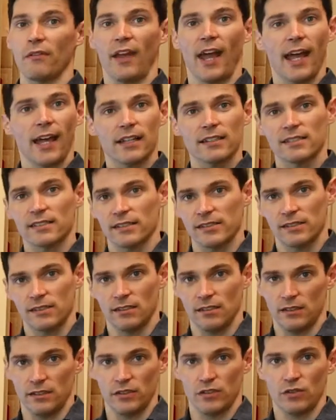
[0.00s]
have access to
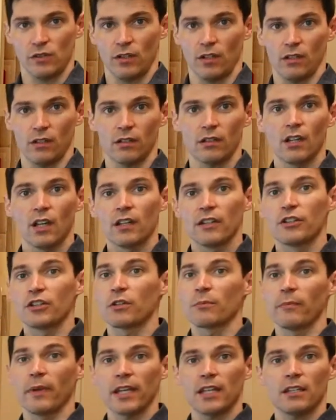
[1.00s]
Illustrator, you
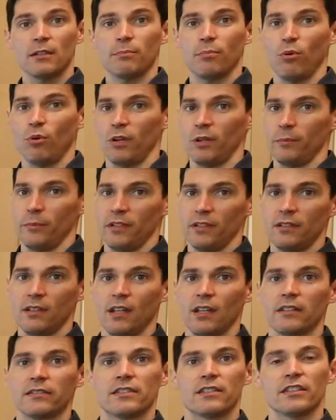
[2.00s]
can make an appointment
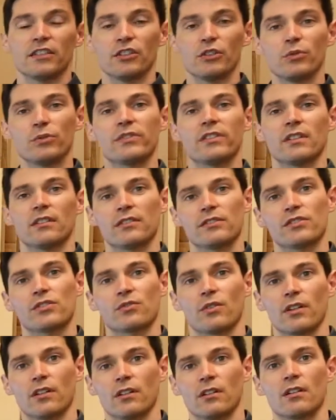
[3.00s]
to use
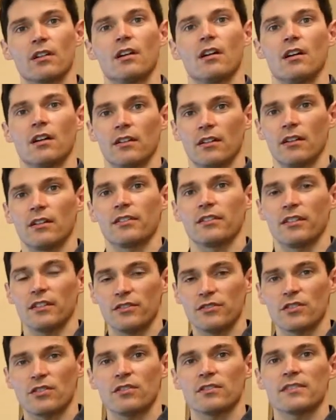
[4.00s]
Illustrator on our
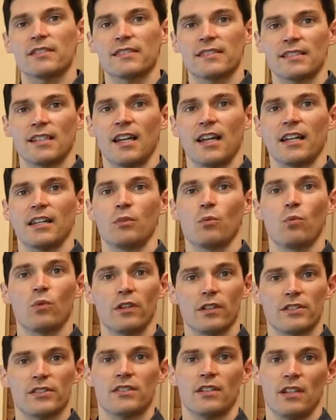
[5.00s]
digital design
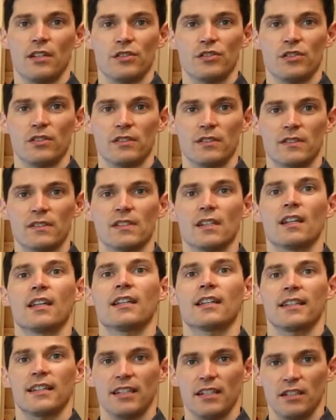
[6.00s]
workstations
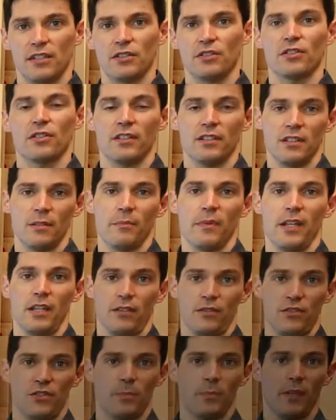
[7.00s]
here in the
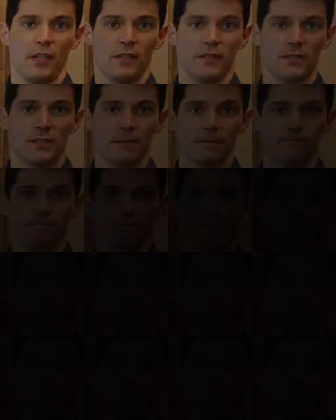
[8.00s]
Makerspace.